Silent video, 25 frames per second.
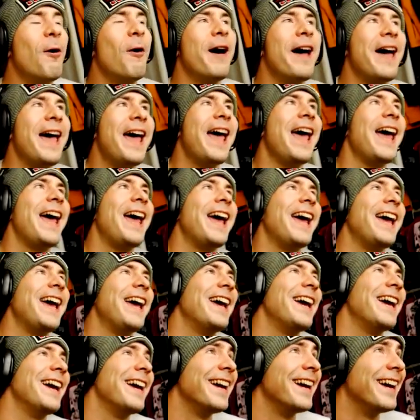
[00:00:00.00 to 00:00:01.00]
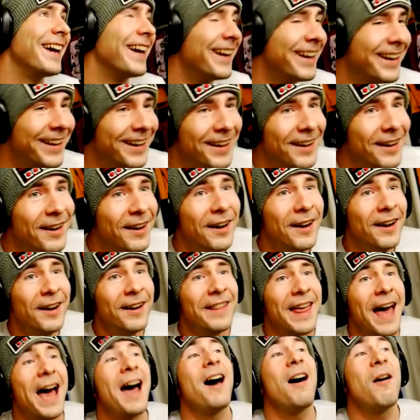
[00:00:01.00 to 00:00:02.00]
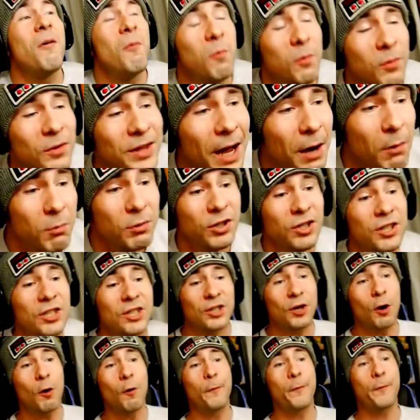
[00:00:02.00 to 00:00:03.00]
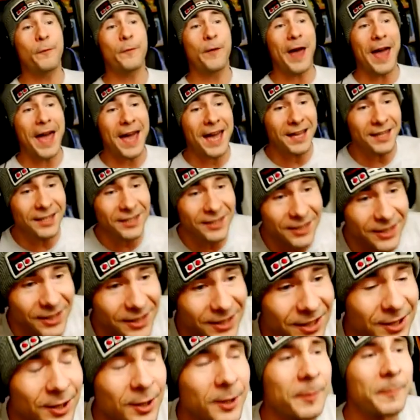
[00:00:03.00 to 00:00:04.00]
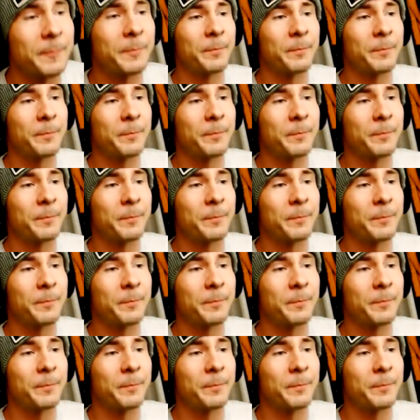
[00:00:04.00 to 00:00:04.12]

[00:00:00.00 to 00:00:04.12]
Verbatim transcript: no way! That, that was so fast!